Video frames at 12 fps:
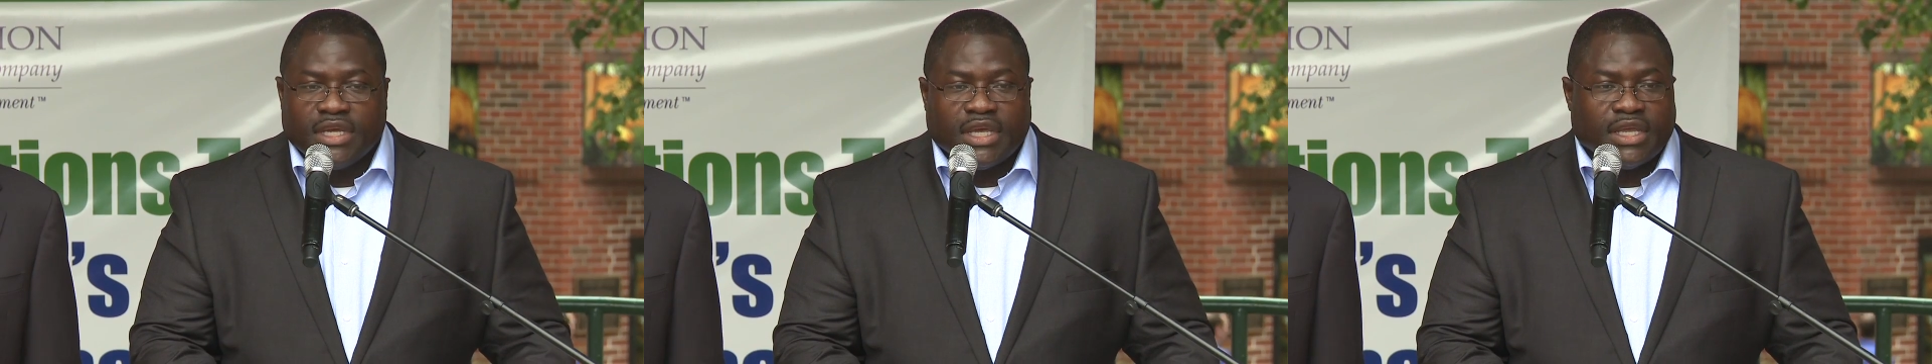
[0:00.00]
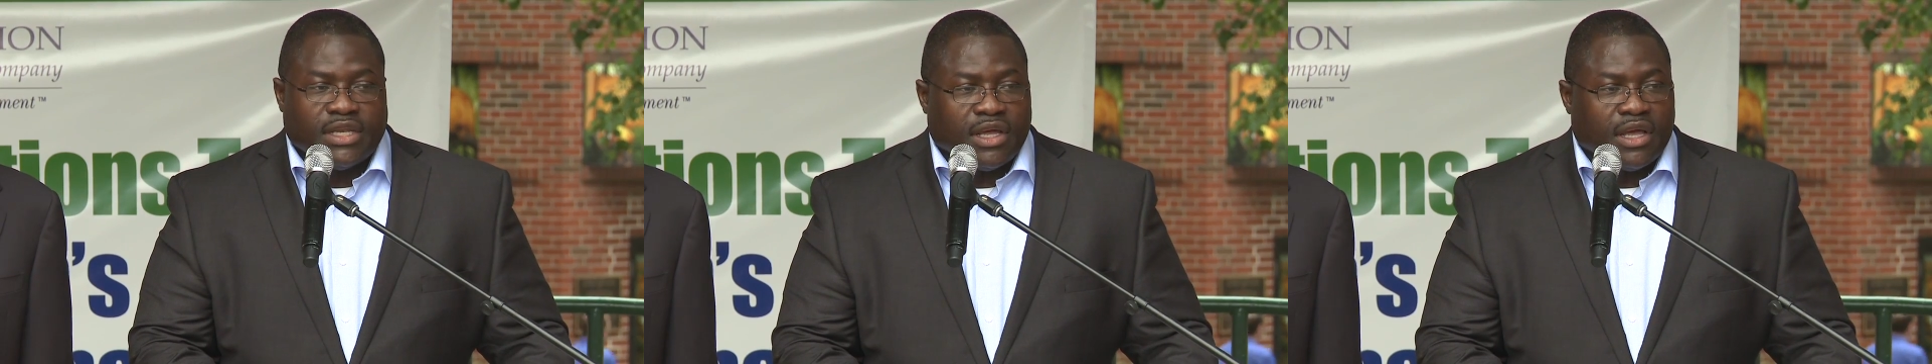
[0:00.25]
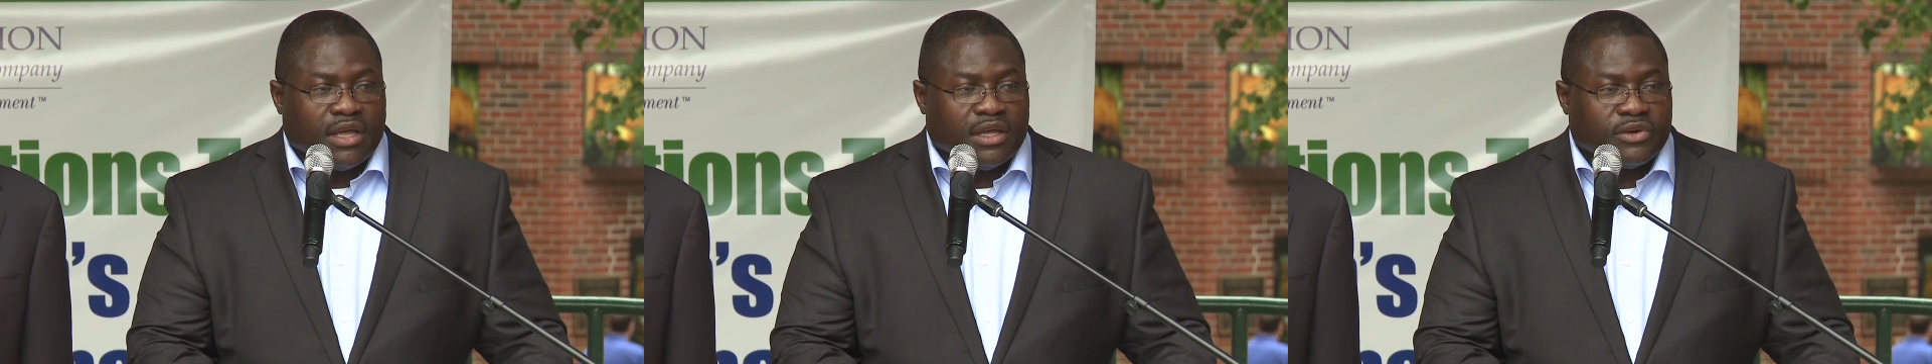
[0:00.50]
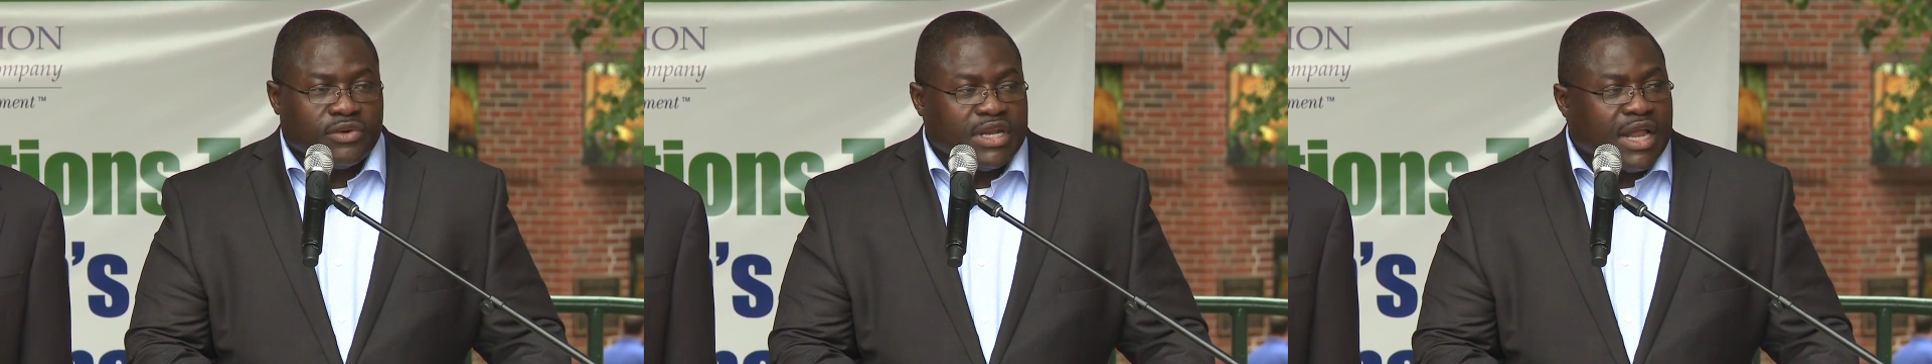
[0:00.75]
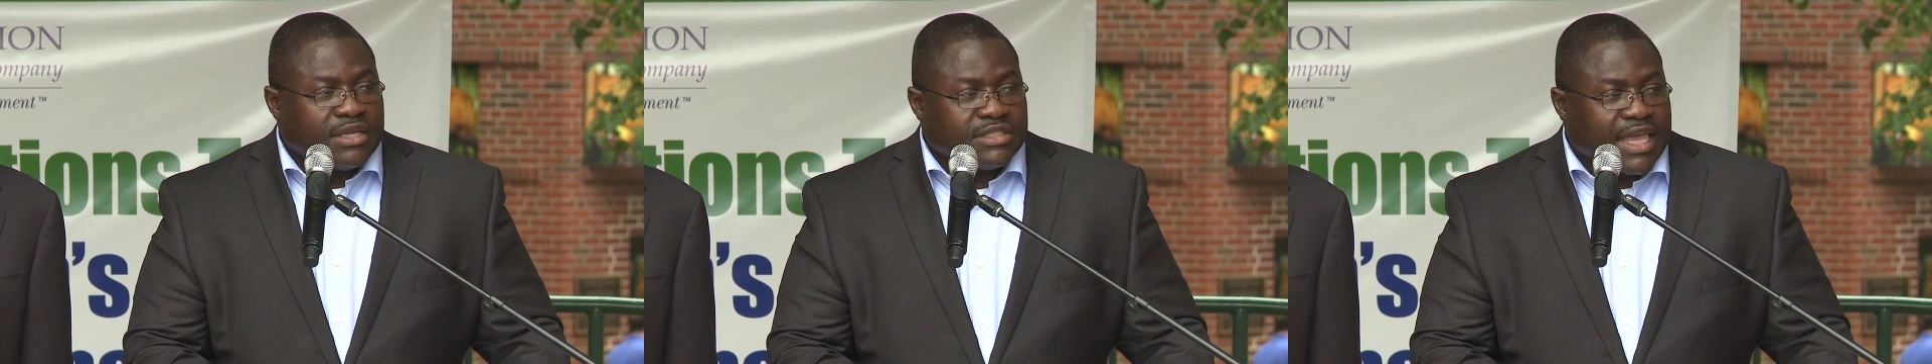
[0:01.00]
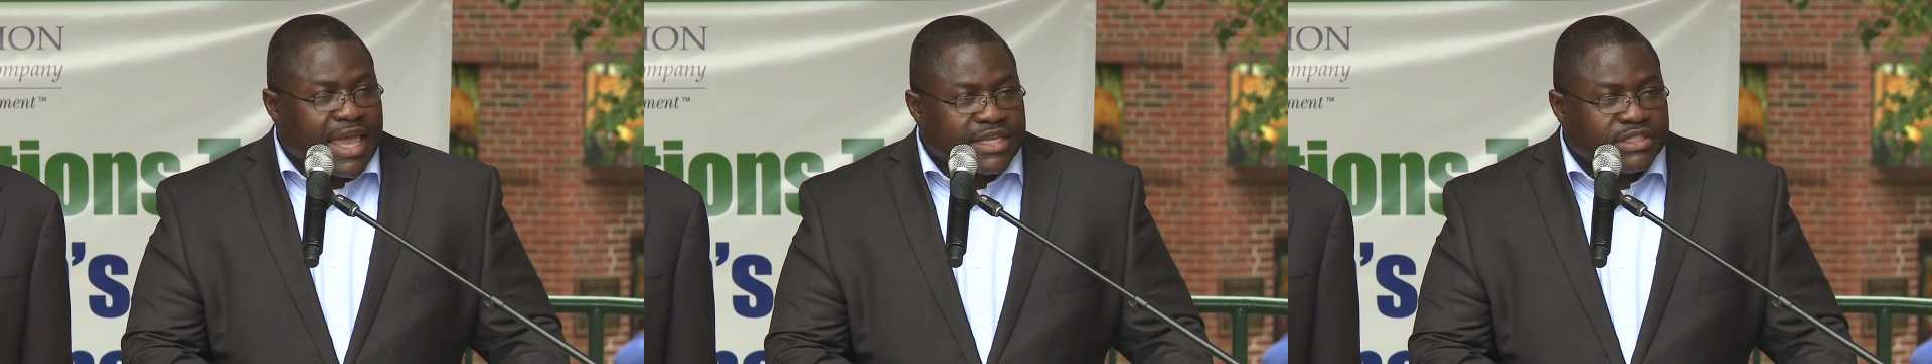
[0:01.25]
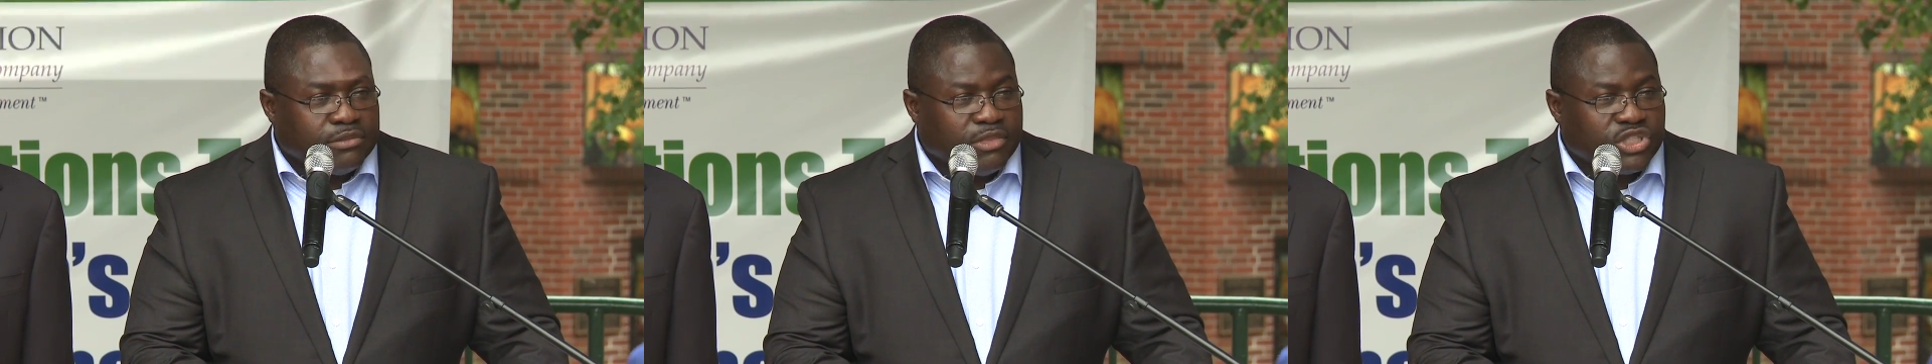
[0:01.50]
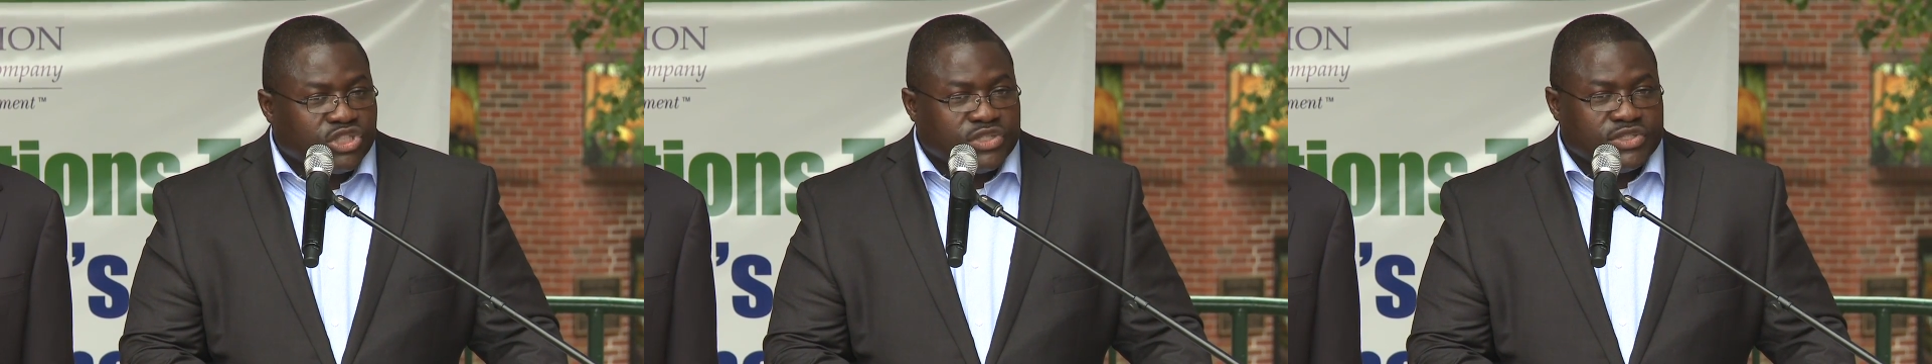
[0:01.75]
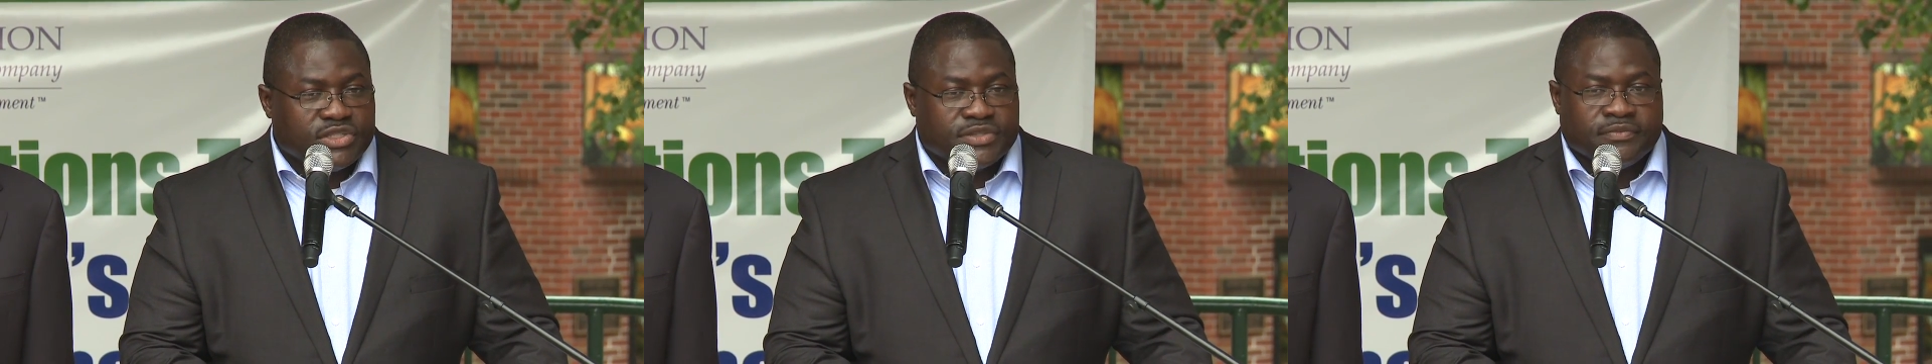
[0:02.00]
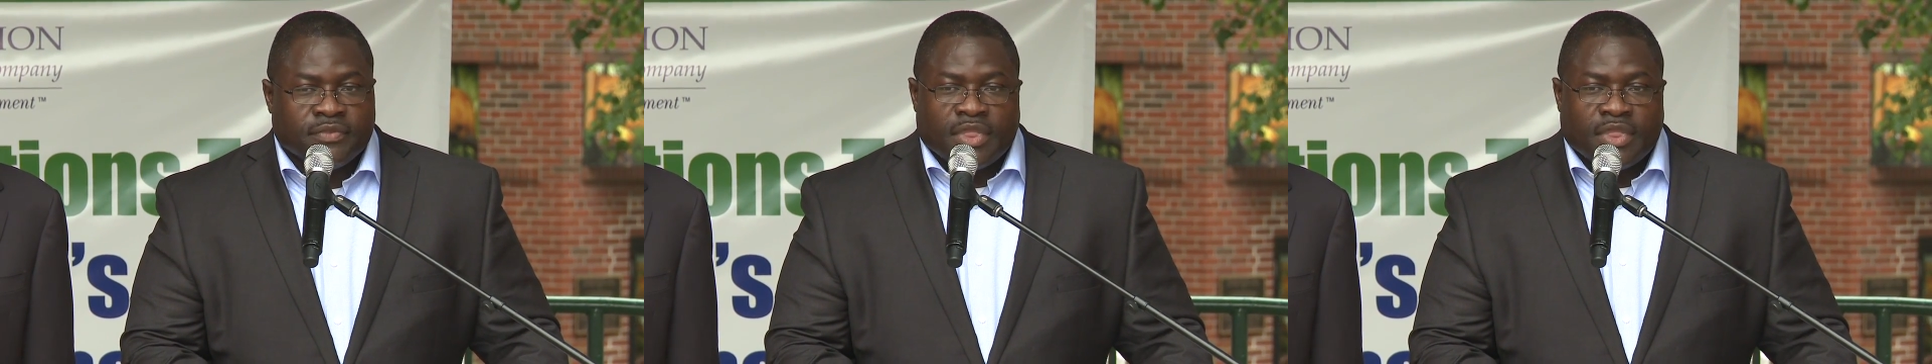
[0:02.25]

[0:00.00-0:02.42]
in greenhouse gas emissions.